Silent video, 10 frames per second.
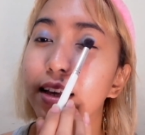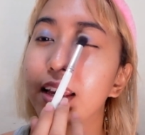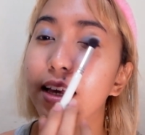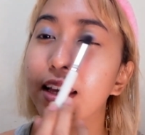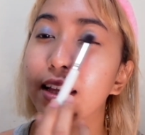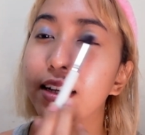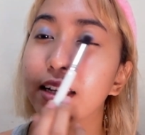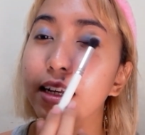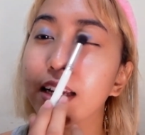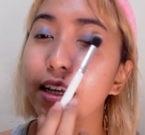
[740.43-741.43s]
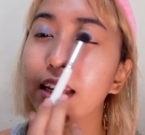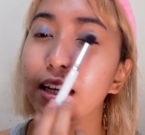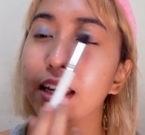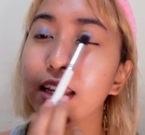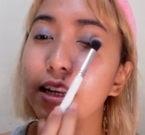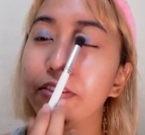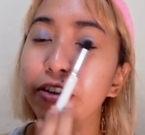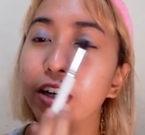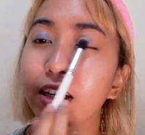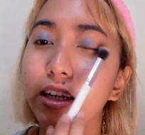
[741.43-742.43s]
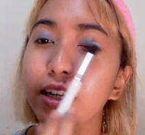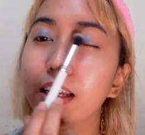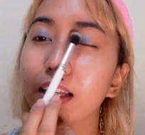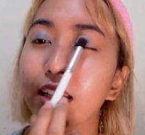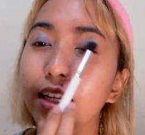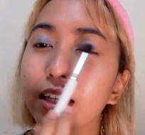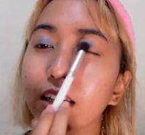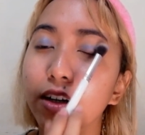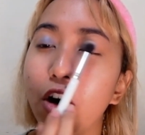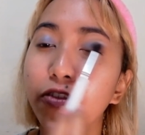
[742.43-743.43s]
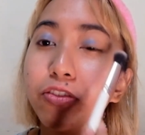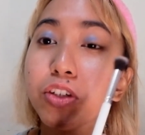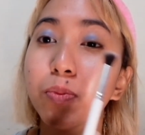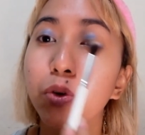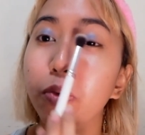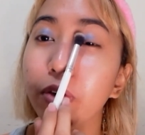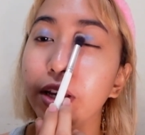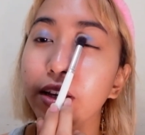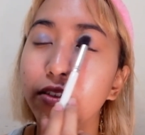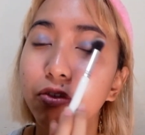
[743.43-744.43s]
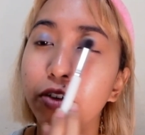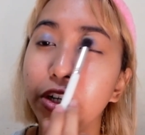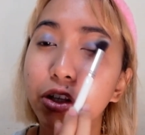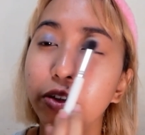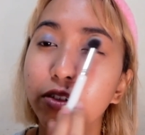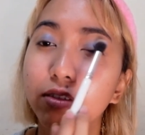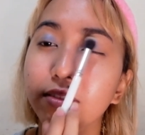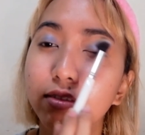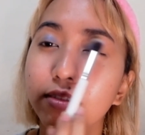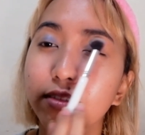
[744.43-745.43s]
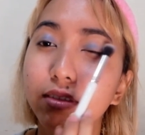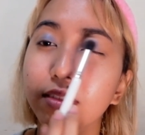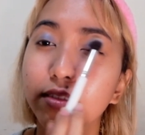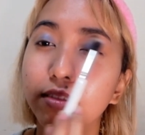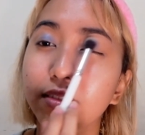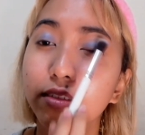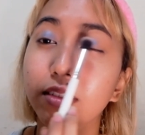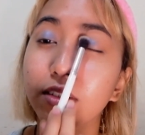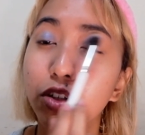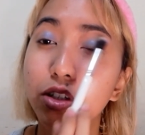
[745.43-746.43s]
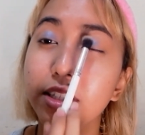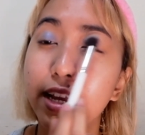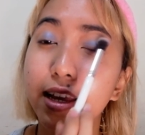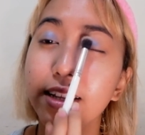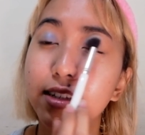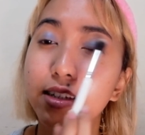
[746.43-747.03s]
in a very like comfortable way for you to say it.